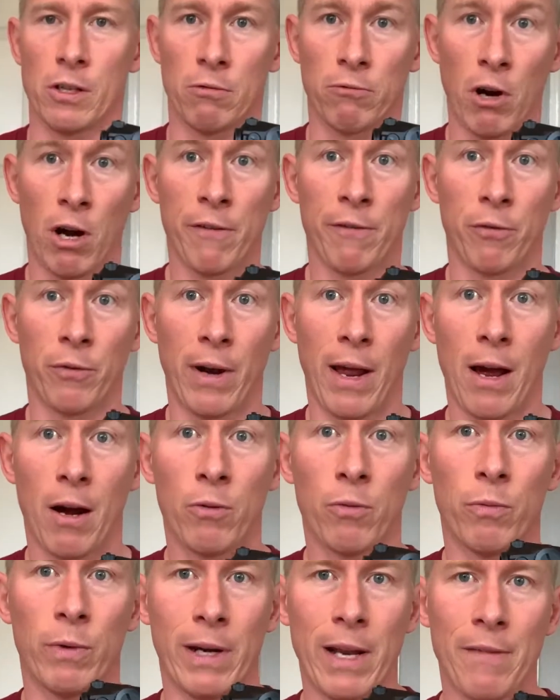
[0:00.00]
the rifle now,
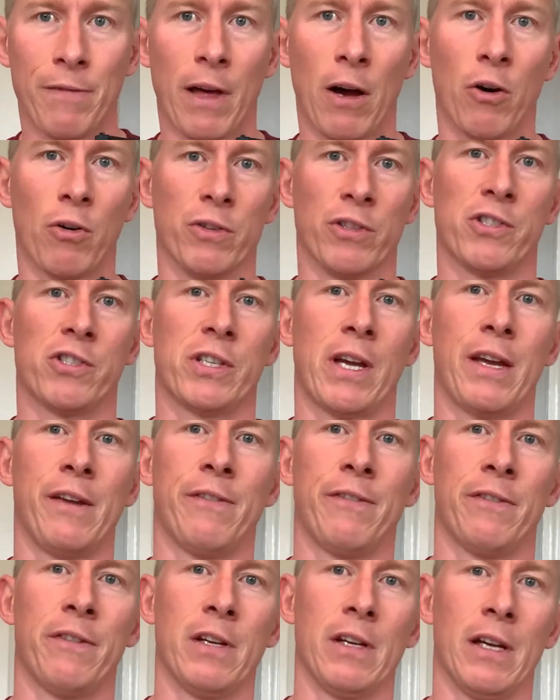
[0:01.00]
we leave that on
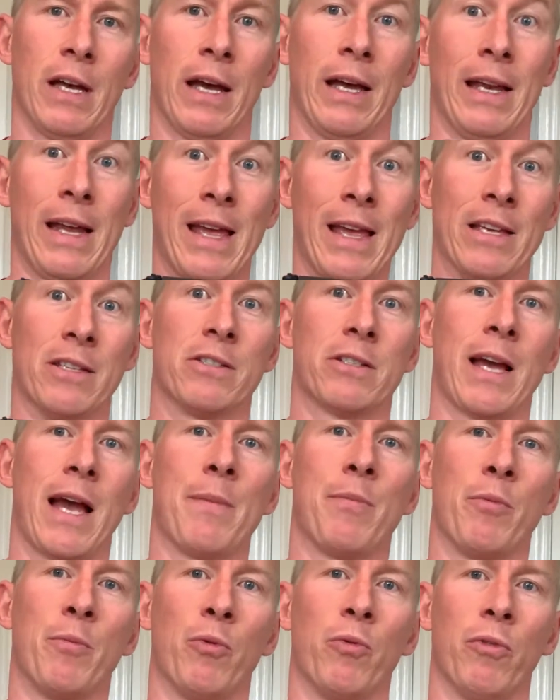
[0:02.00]
safe and it is
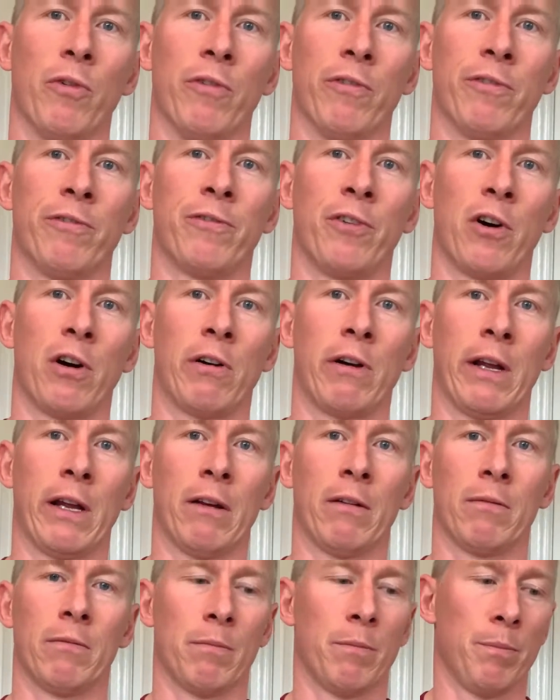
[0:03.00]
capable of
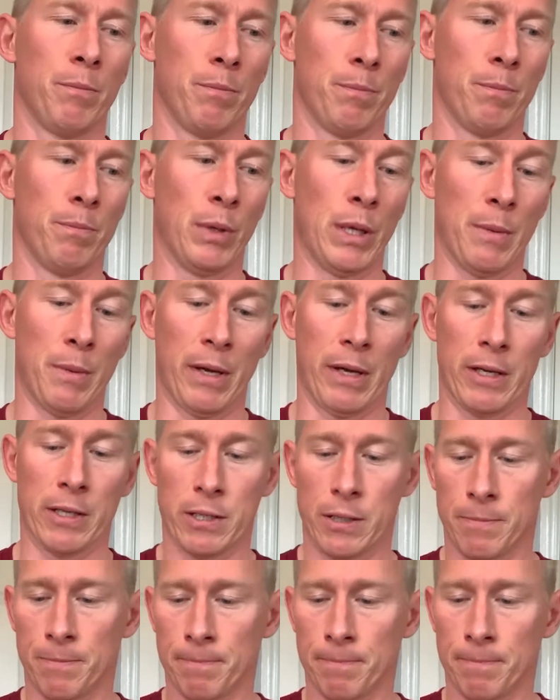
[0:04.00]
firing BBs.